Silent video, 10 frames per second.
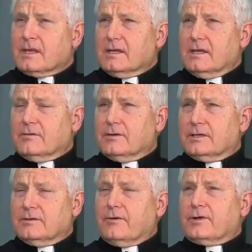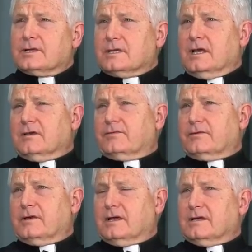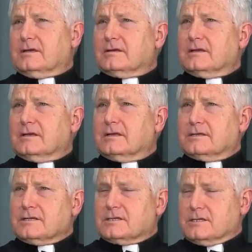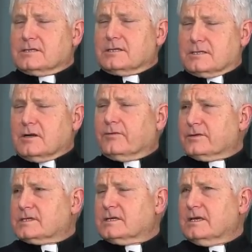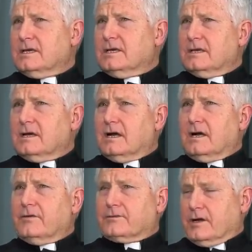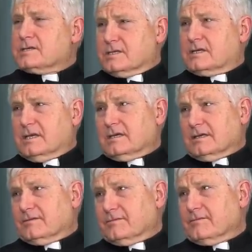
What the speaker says: he would devote his life to the service of Christ the King,